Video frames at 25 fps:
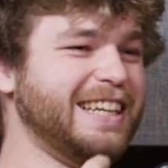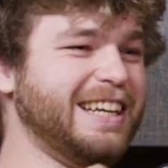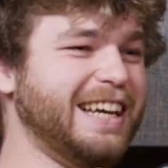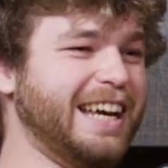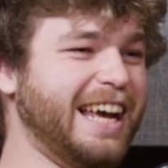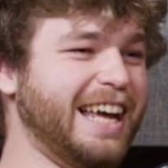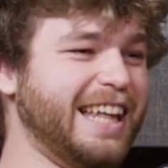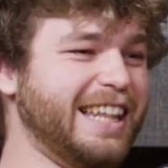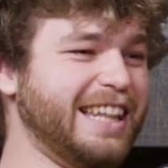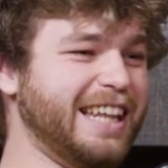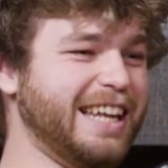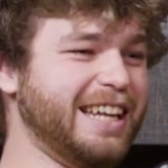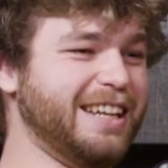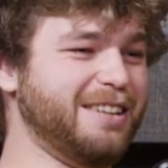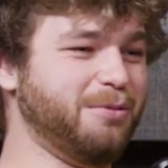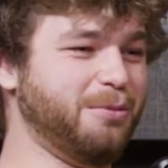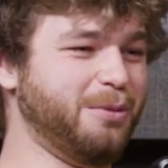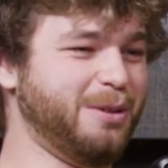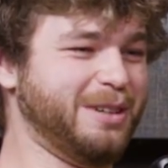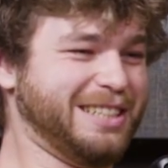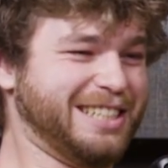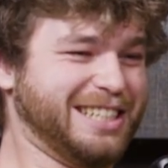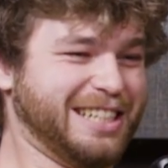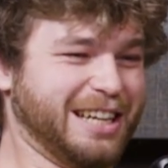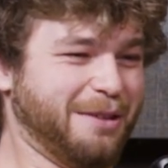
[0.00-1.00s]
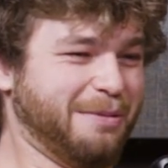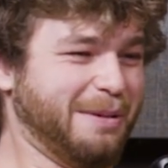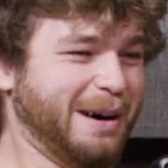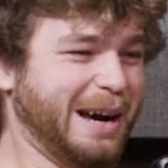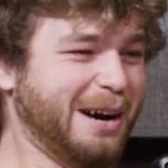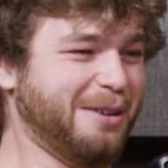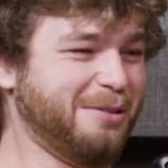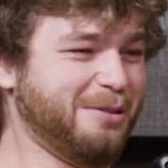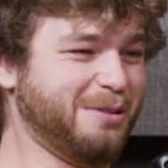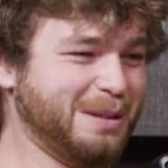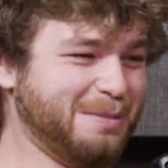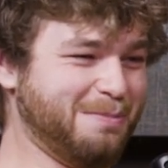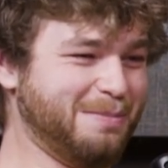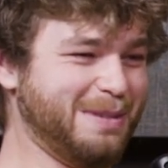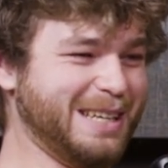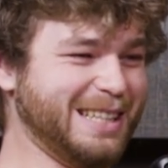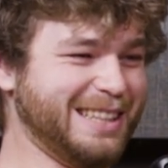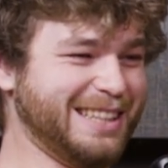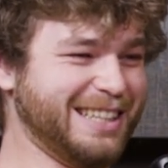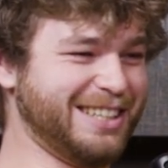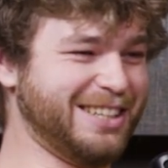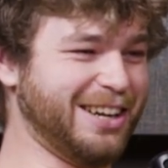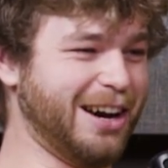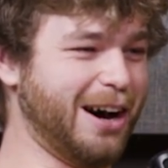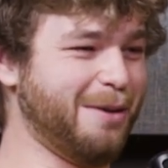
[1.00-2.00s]
And then somehow we beat
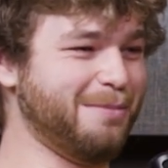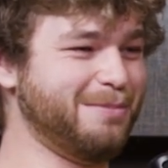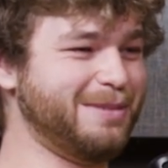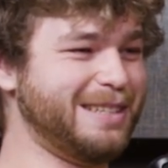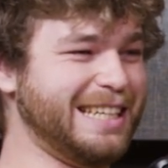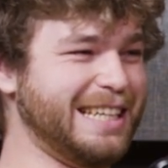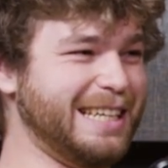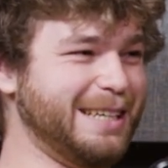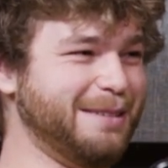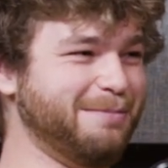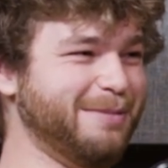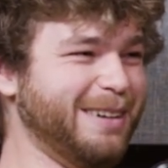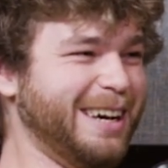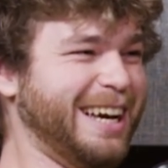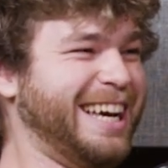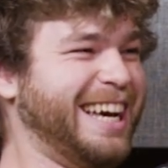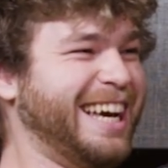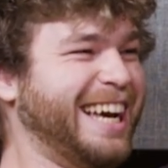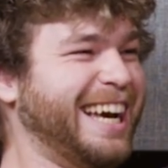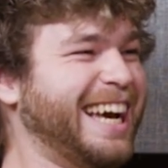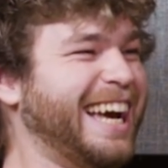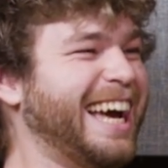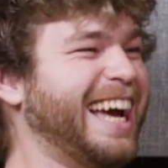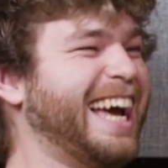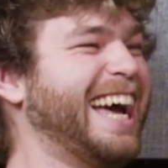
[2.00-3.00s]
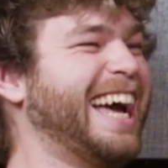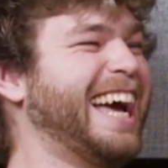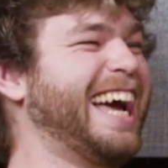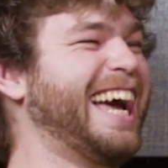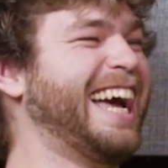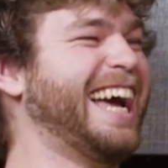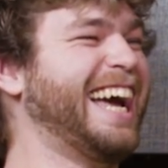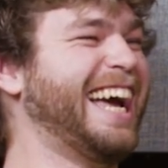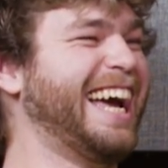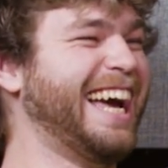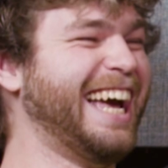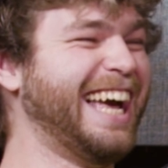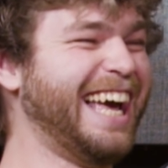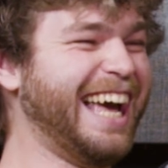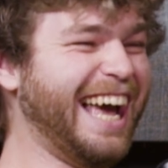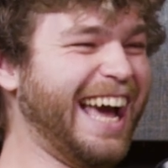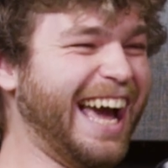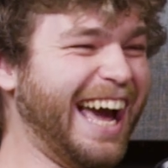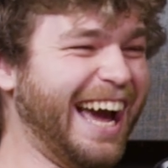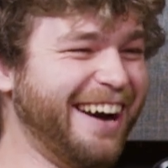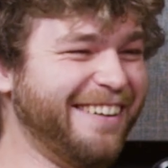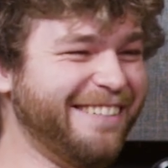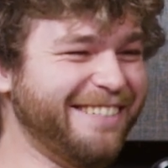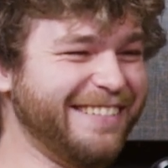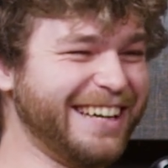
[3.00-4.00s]
the top team.
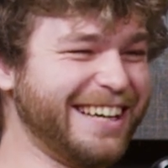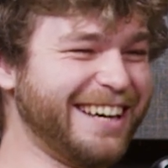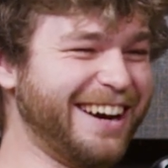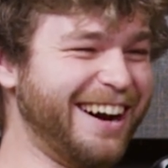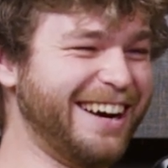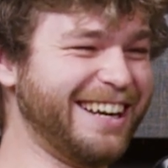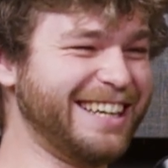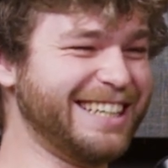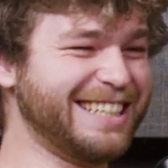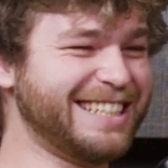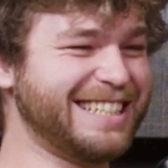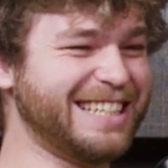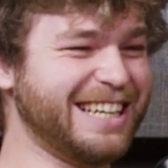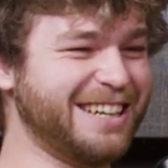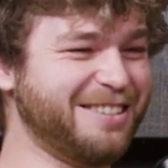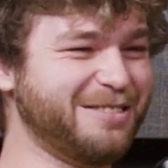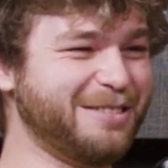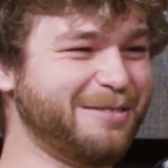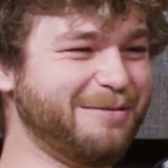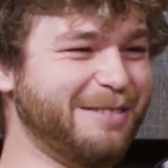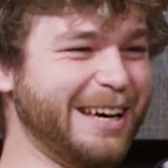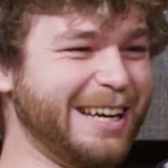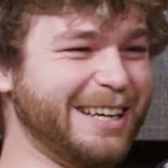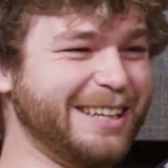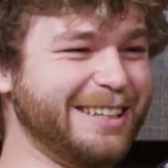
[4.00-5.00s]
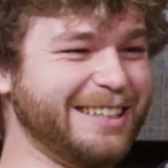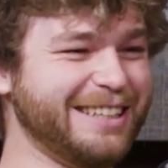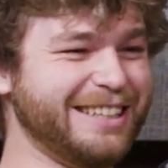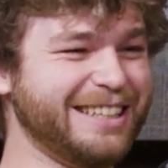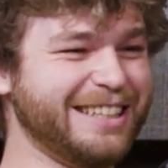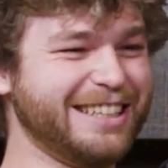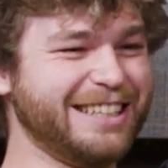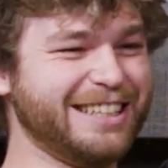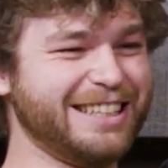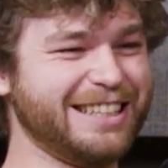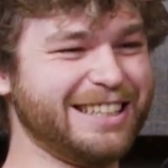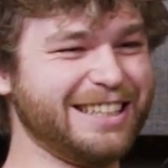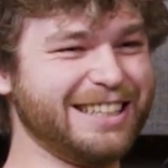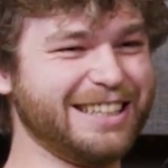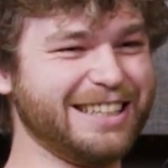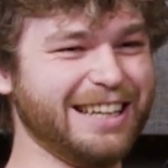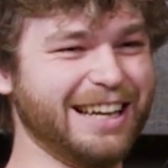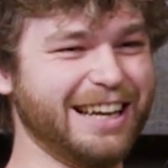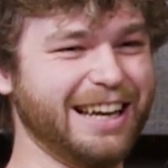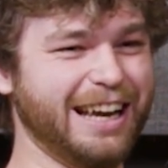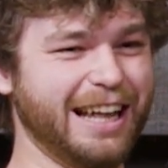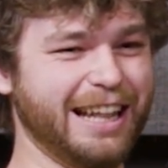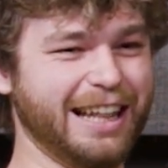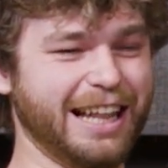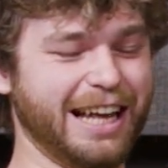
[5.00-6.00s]
And we got a silver medal.
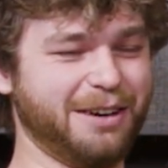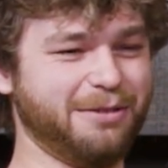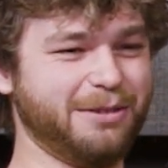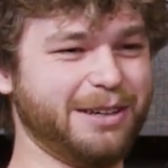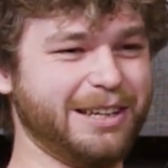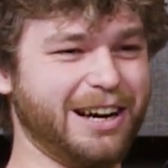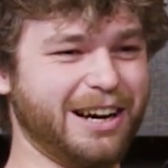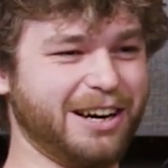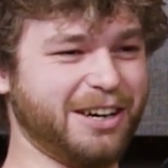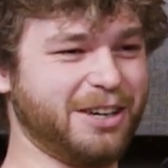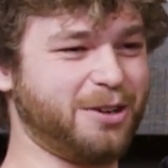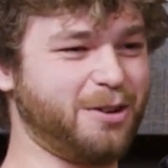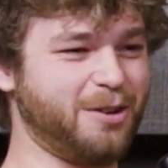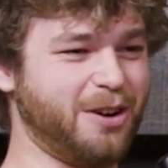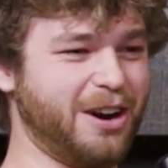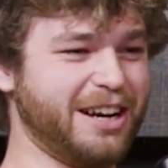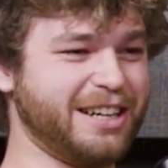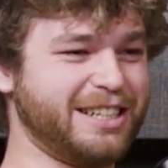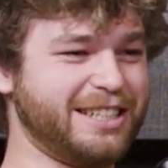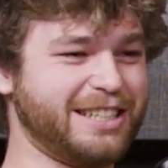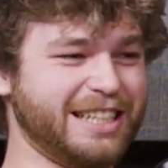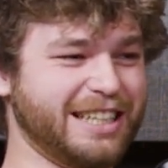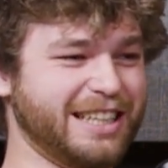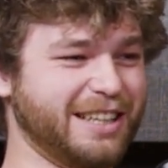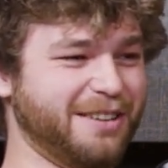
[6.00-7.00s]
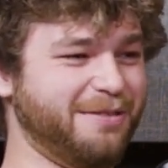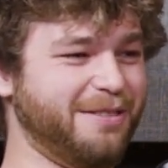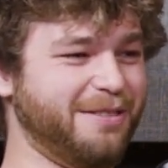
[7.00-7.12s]
And we got crushed in the